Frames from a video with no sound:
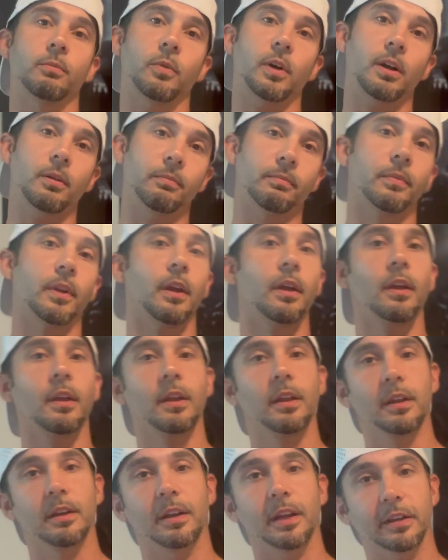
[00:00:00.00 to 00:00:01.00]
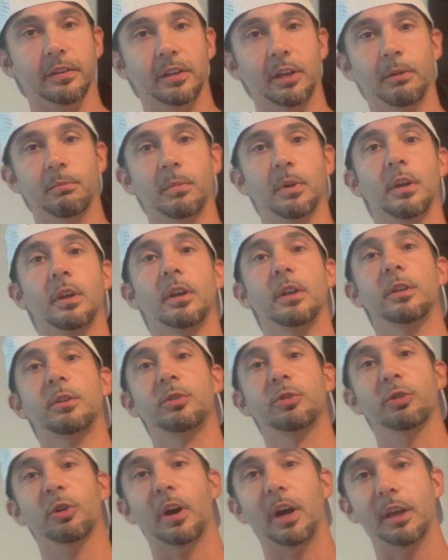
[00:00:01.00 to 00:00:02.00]
Well, next time,
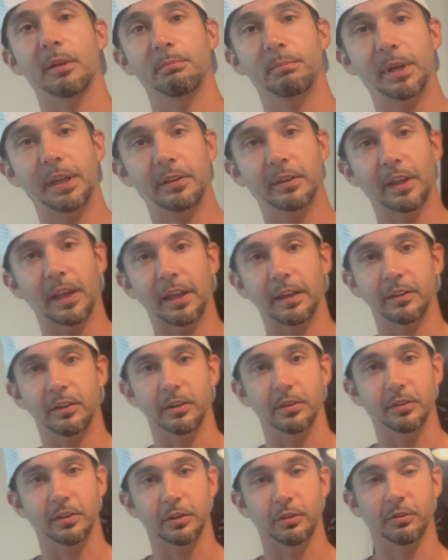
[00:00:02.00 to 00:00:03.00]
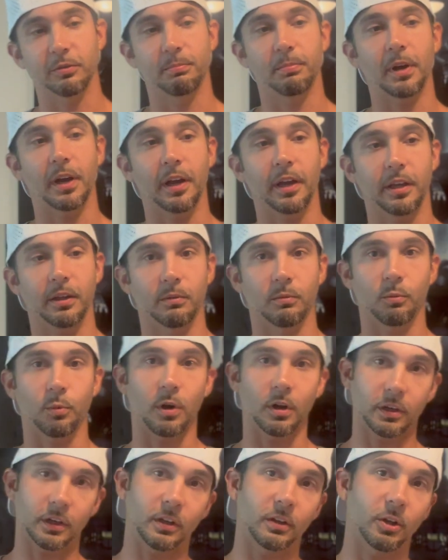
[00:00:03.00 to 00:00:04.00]
try and beat that distance by
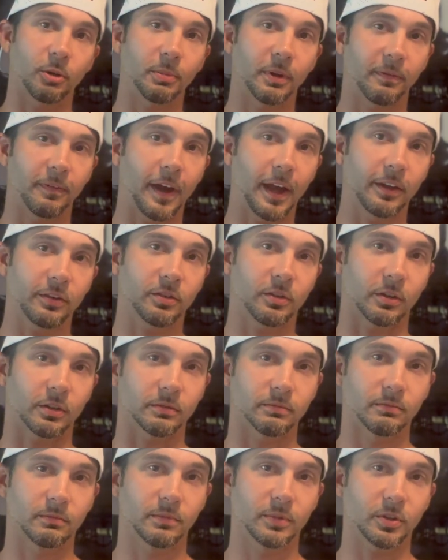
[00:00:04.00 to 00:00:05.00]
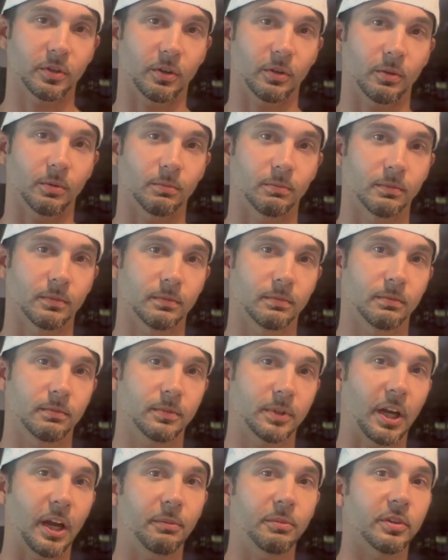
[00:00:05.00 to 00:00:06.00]
walking a little bit faster. So
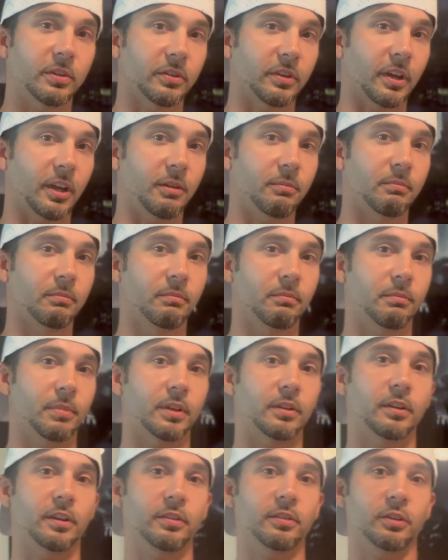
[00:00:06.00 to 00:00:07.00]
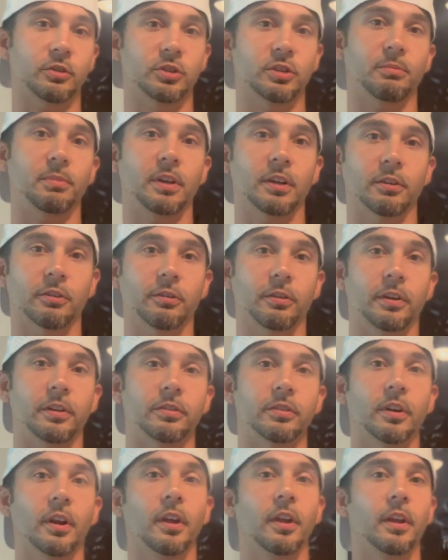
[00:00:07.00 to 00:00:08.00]
time's the same, but distance should be
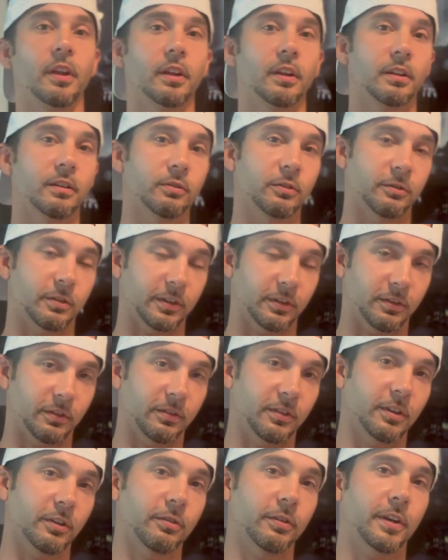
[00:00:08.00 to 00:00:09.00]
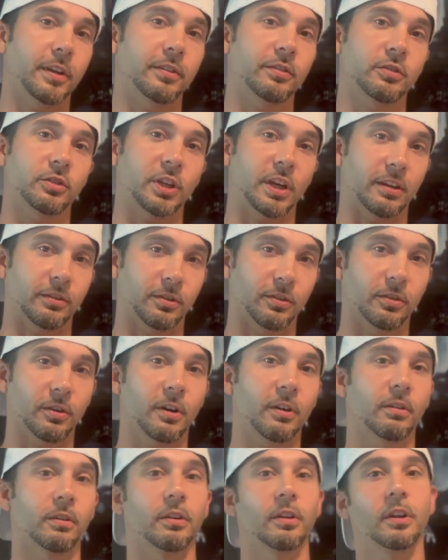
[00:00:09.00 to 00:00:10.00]
increased. Distance increased, chances
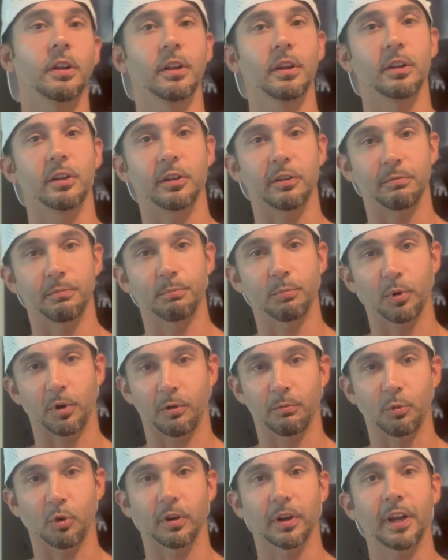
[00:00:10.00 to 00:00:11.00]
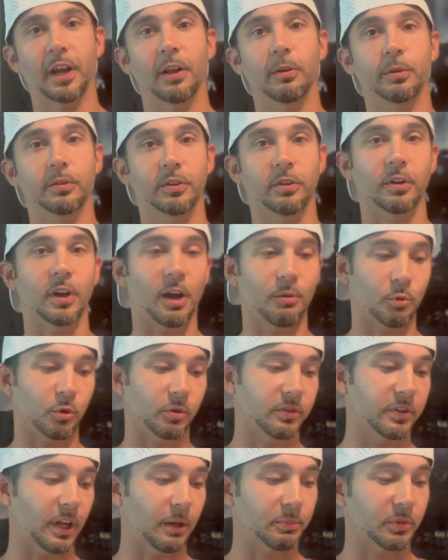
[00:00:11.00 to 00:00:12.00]
are you burn more calories, you got more
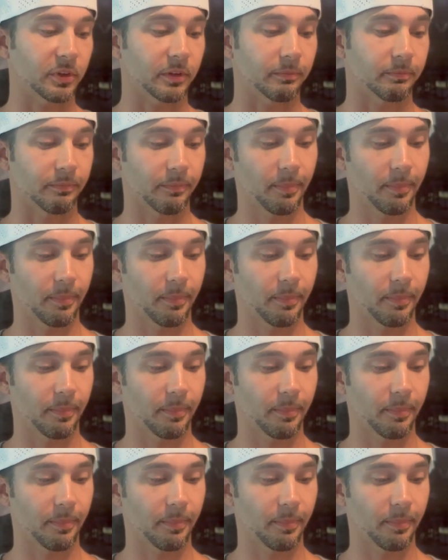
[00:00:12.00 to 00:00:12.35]
steps in.